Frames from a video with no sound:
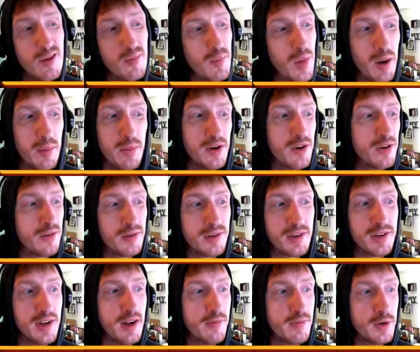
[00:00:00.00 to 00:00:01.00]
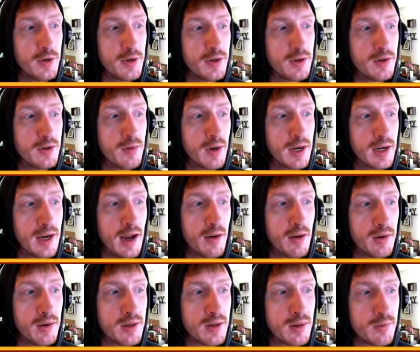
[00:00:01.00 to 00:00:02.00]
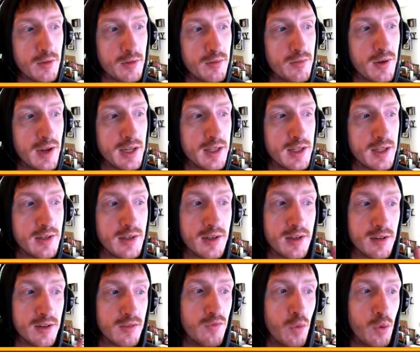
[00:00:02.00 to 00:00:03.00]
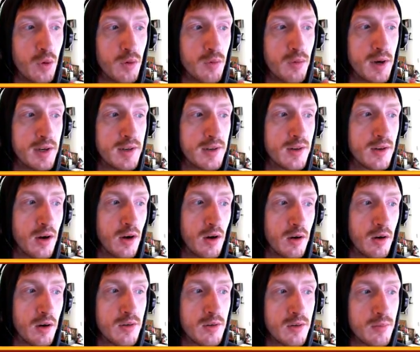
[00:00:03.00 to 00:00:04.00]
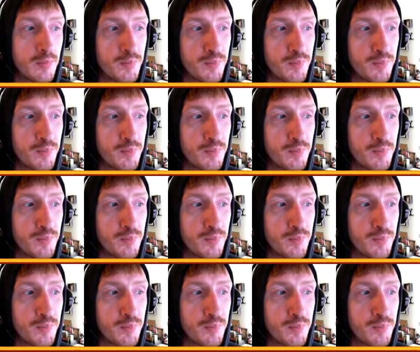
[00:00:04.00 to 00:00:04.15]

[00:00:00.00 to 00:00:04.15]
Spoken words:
My Minerva's not very good right now, except for the fact that she has 4 red stars.